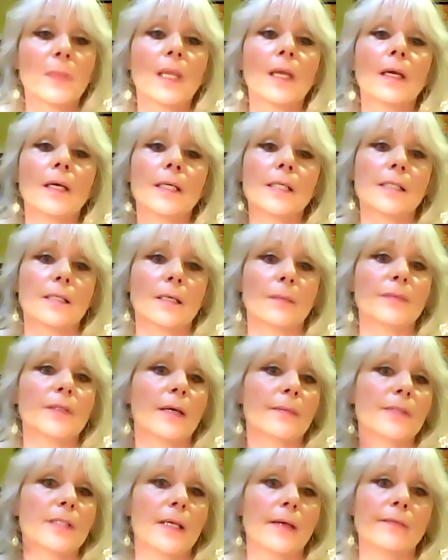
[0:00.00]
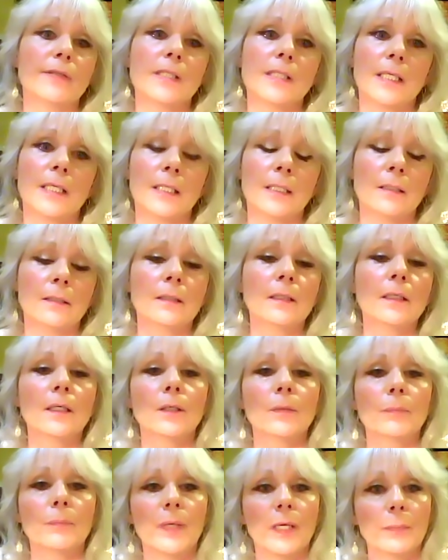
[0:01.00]
Sometimes they've seen
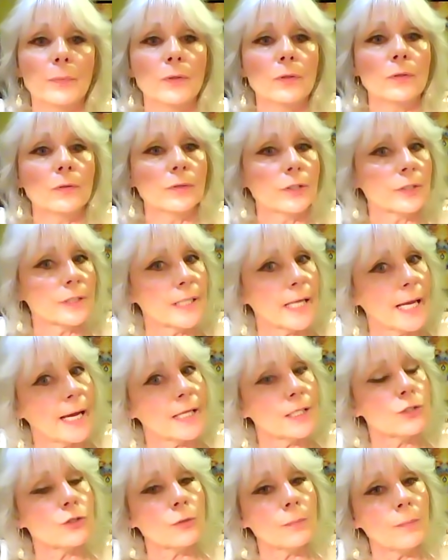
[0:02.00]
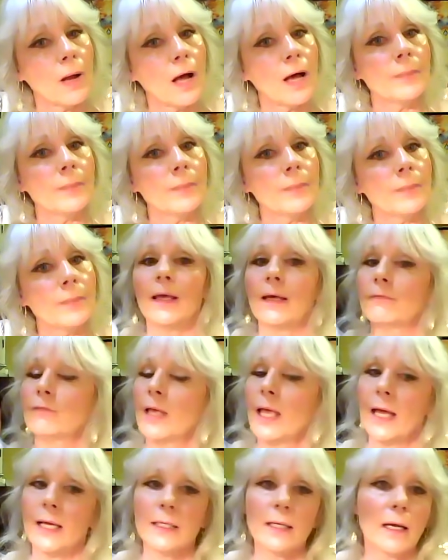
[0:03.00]
people, their dads or moms, and have
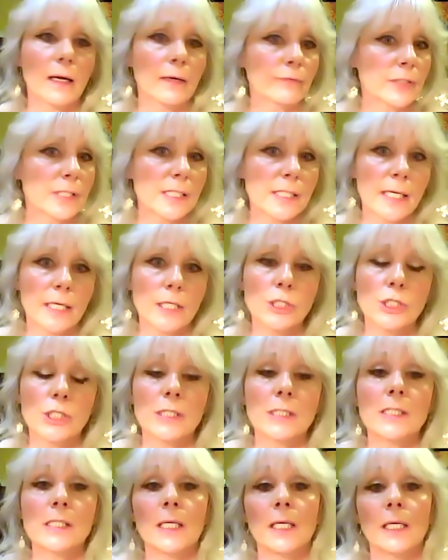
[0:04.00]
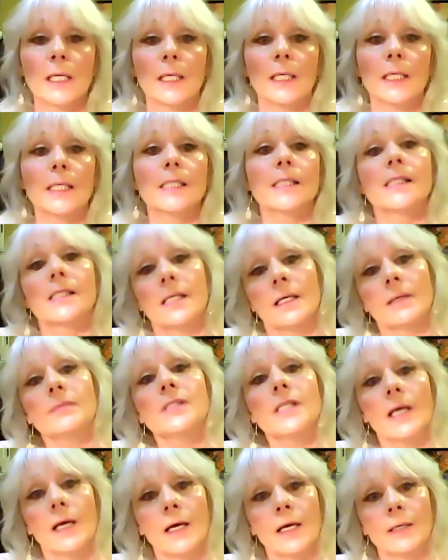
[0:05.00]
had conversations.
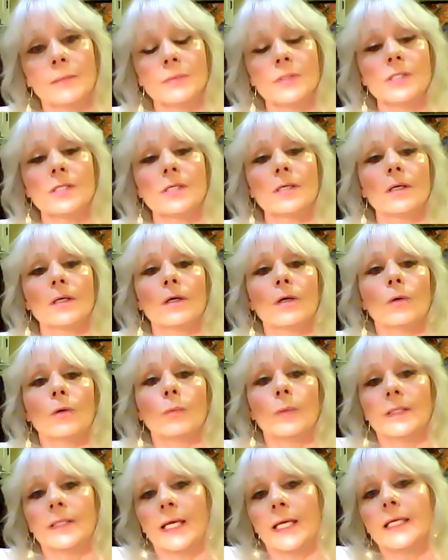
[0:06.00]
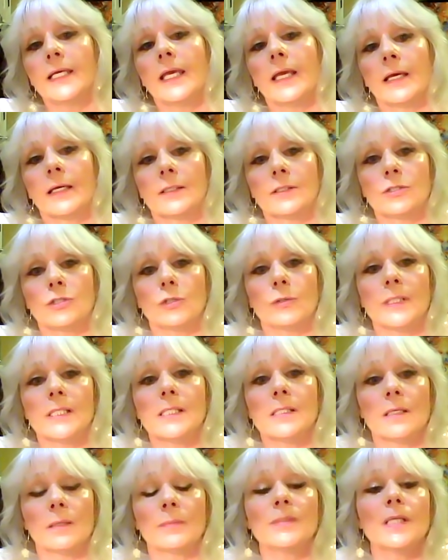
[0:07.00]
Sometimes when they can't do it,
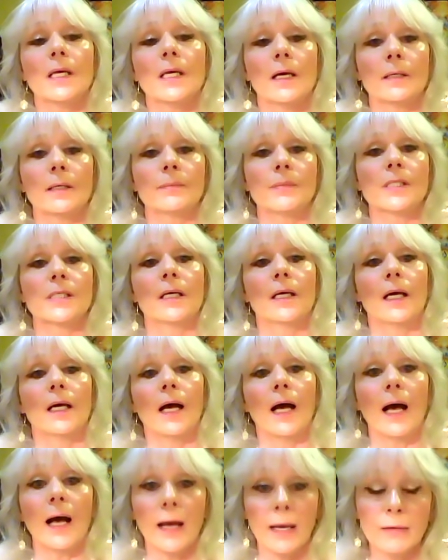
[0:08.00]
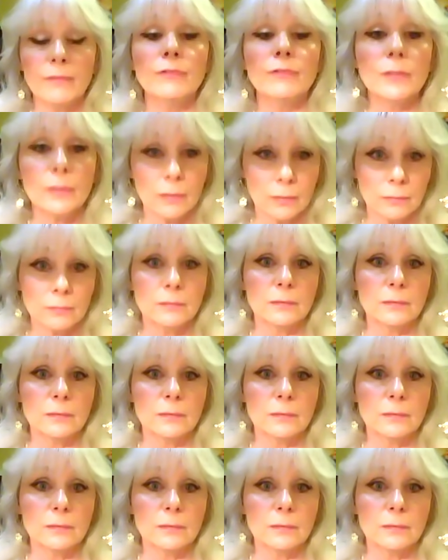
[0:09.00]
sometimes I feel